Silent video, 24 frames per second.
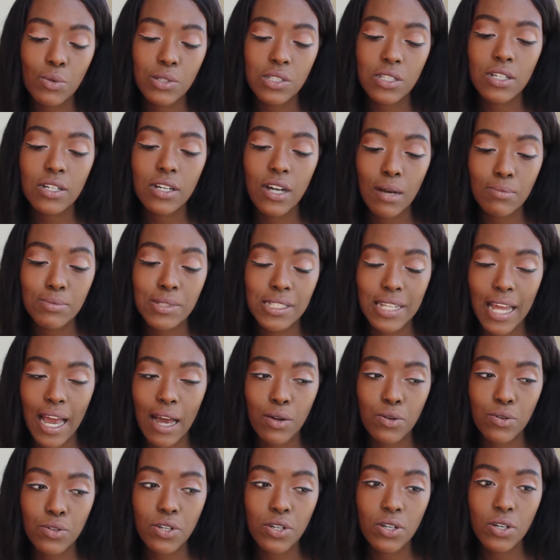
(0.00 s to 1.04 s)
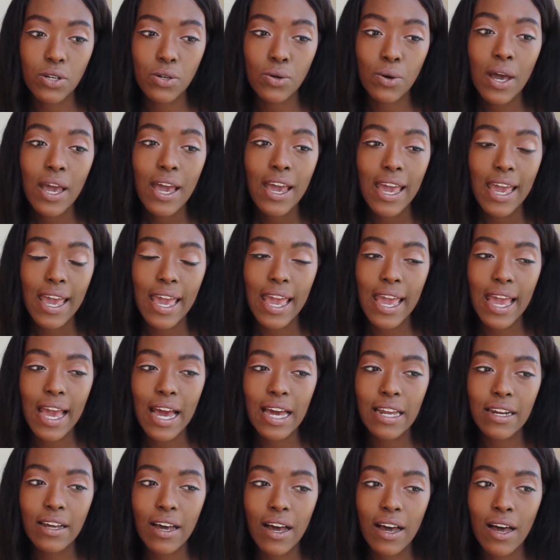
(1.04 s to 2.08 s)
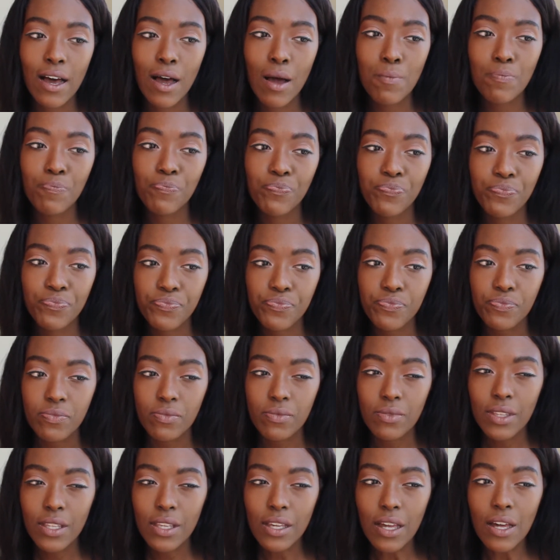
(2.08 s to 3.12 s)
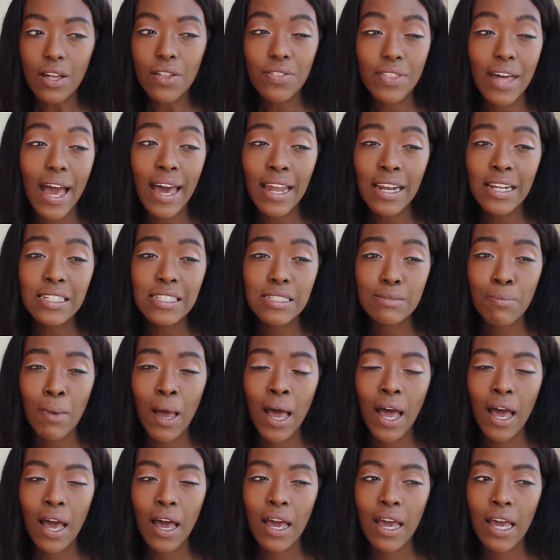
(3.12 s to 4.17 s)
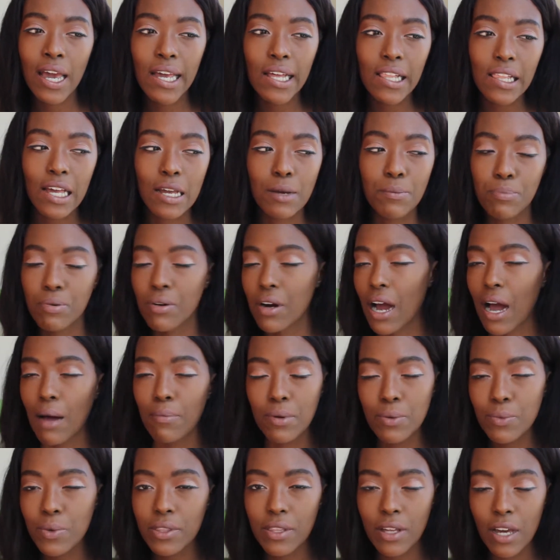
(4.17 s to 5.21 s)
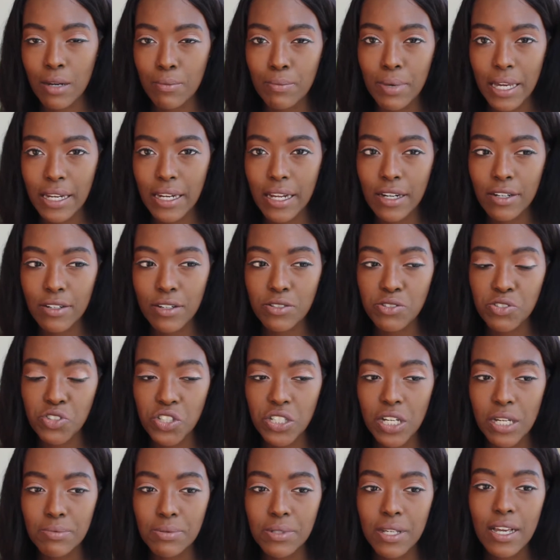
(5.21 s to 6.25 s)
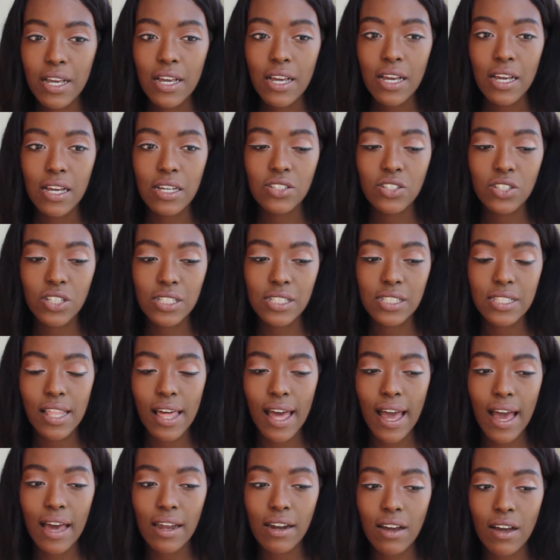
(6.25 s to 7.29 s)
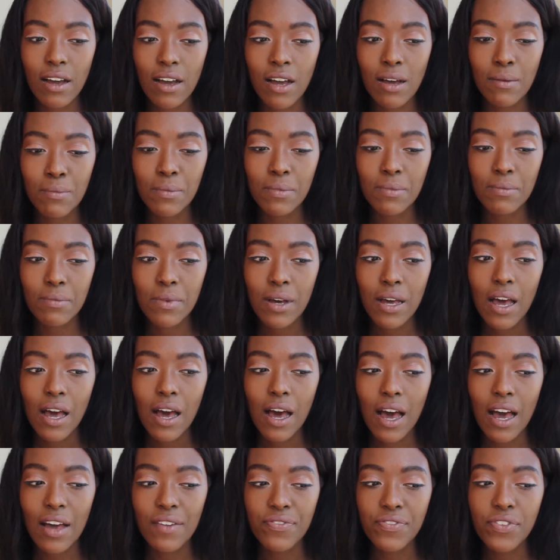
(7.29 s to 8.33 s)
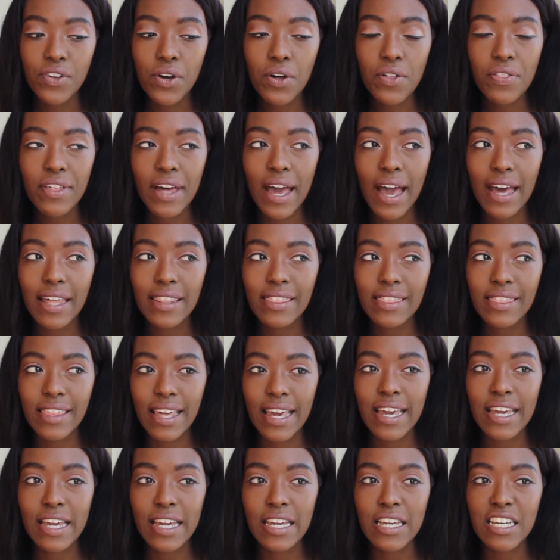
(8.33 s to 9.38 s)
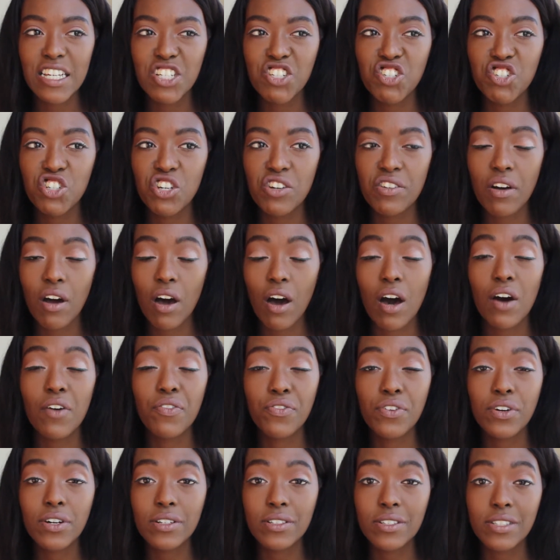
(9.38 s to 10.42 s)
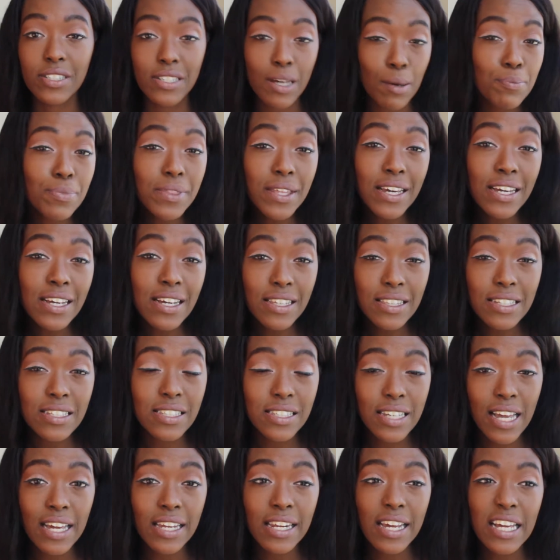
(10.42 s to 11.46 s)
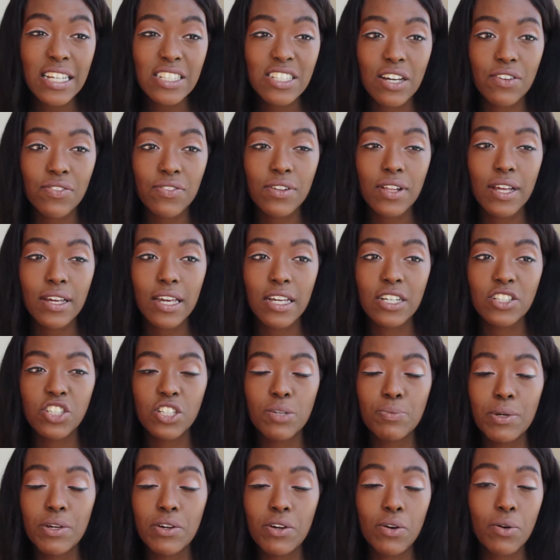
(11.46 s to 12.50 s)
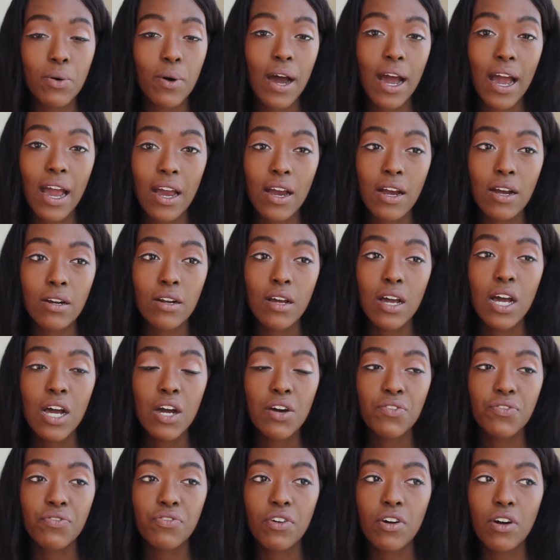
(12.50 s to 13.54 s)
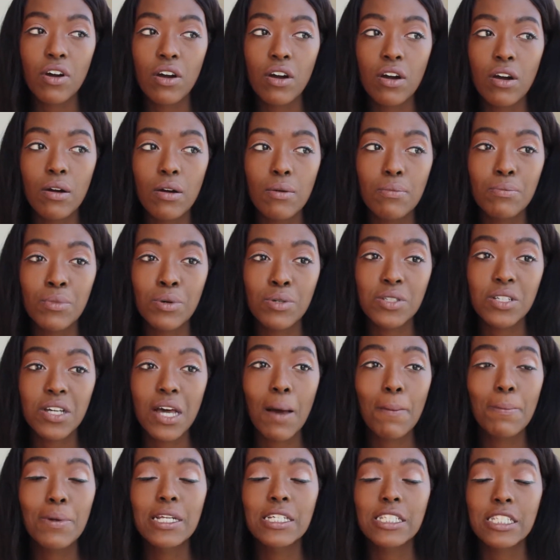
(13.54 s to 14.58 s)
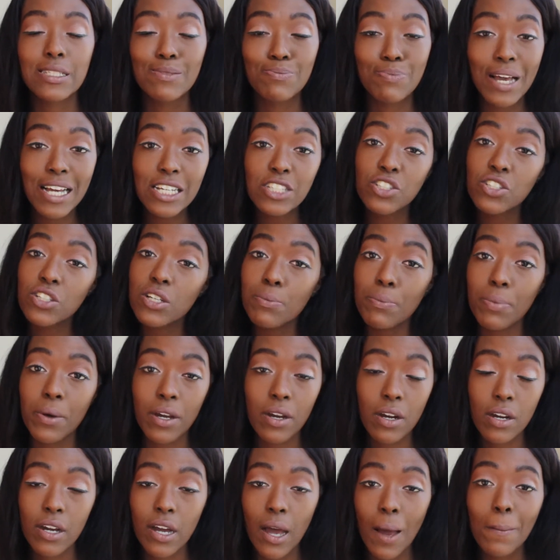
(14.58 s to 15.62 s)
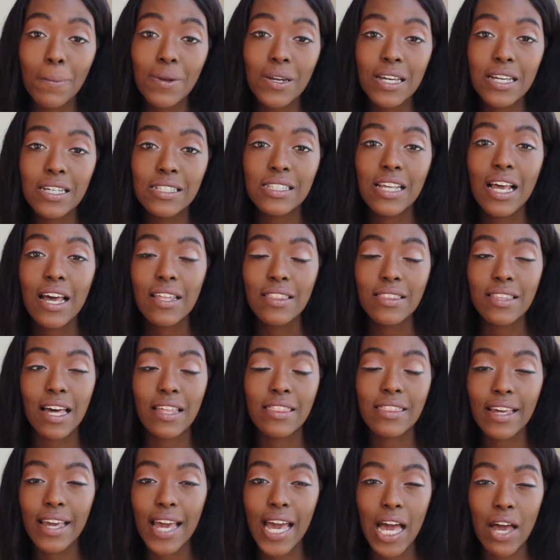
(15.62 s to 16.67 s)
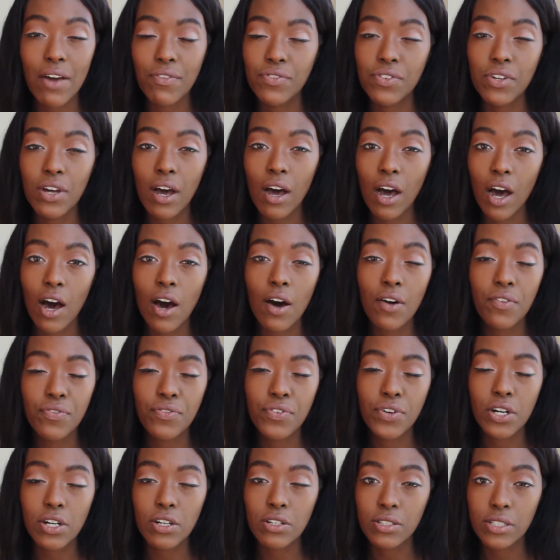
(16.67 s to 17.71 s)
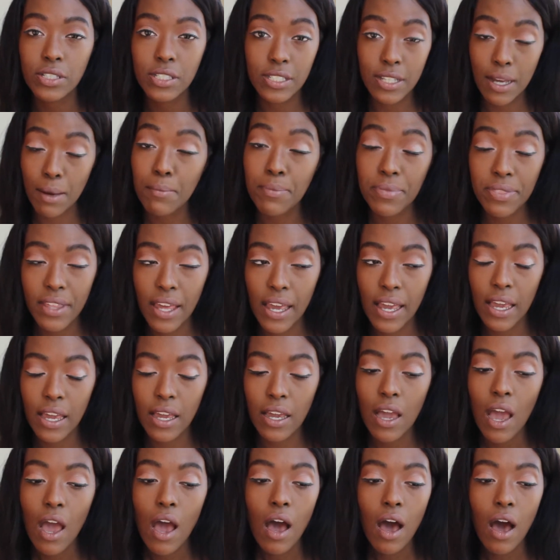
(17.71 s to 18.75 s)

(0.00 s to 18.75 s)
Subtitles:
which it comes down to. And that is my problem with unpaid internships, is just that I feel that they should offer something in this day and age. I feel like it should be required for most companies, especially bigger companies, that they have to offer something.